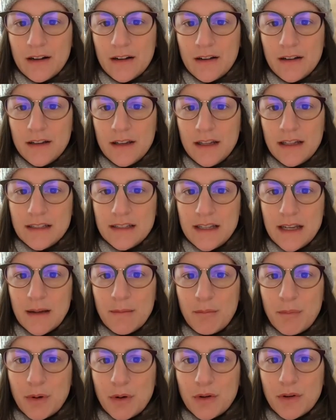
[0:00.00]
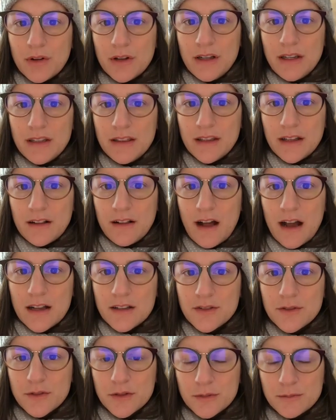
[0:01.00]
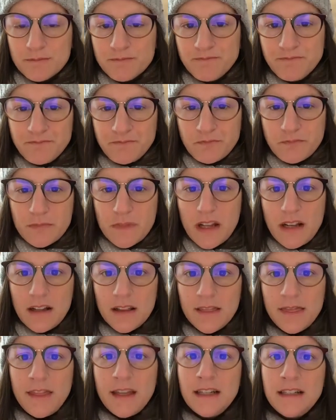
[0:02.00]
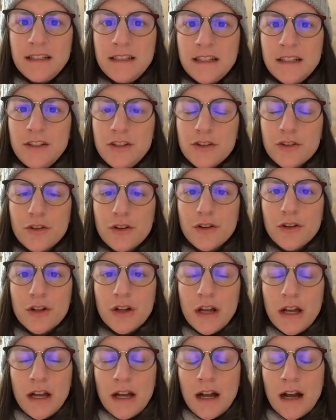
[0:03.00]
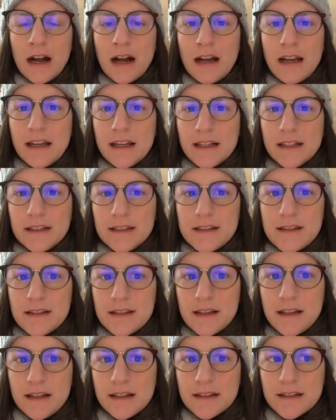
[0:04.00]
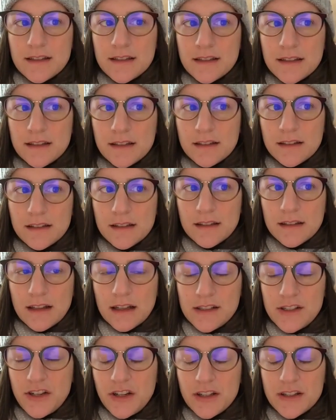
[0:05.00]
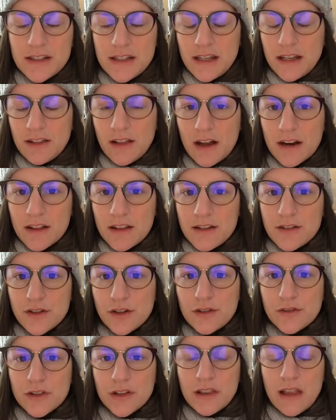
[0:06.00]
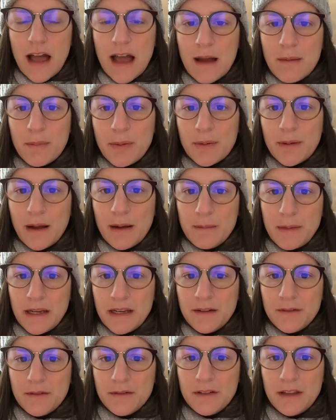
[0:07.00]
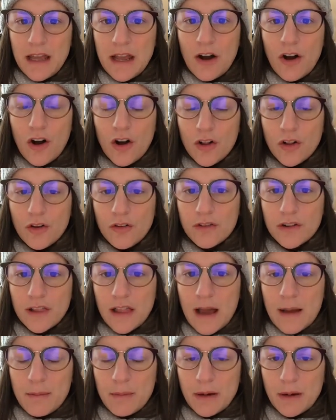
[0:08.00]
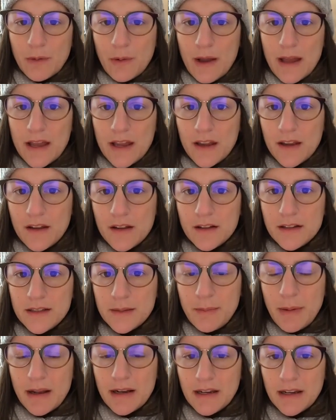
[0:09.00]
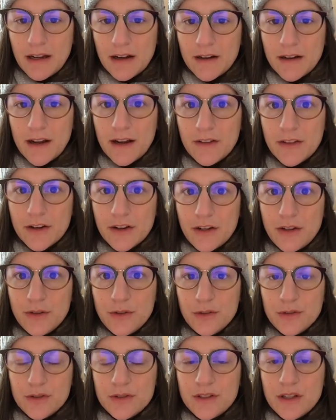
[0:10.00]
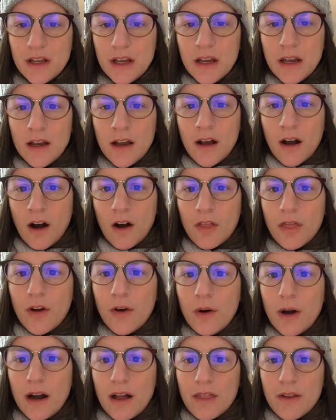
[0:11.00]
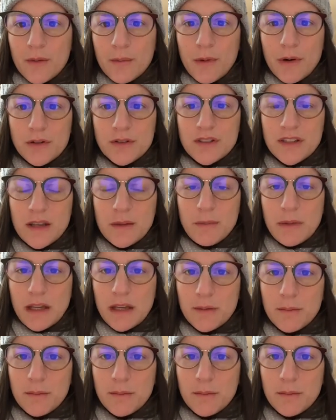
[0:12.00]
example in the classroom. Then digital is, as you can see, a lot of these overlap. I mean, they all overlap in a way, depending on how they're used. Although other modes can be